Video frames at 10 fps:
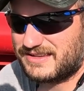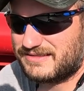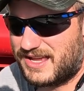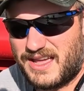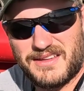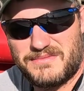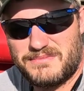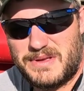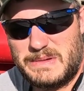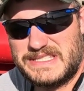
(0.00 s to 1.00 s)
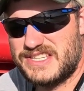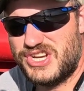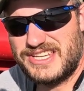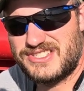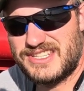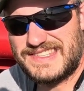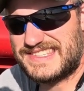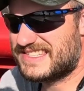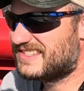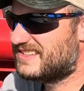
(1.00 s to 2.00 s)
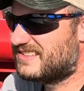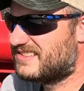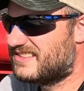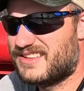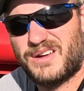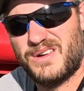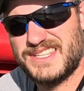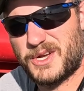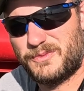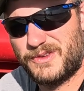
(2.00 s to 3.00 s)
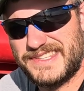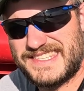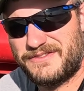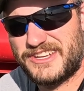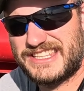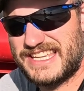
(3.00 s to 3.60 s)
yeah, maybe suggestions are always helpful and stuff like